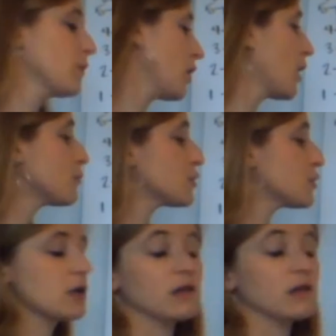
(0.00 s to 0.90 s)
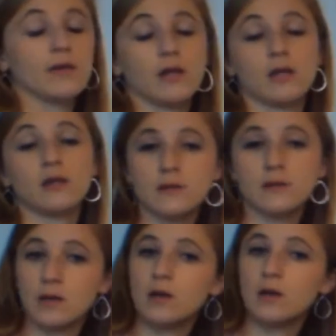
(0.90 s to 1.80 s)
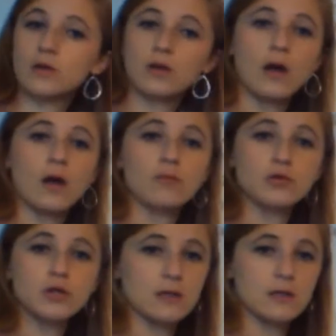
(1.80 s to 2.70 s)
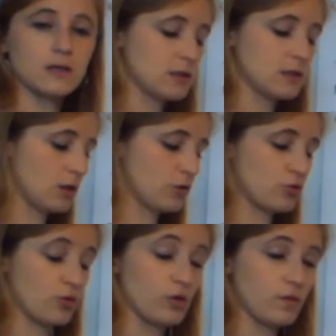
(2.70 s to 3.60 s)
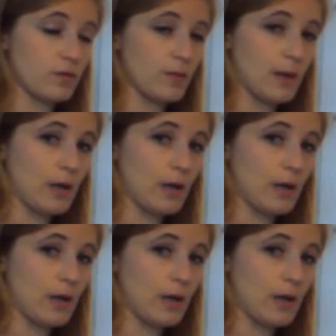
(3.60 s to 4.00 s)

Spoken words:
I'm just going to leave it like this, just because it's a little shorter for right now.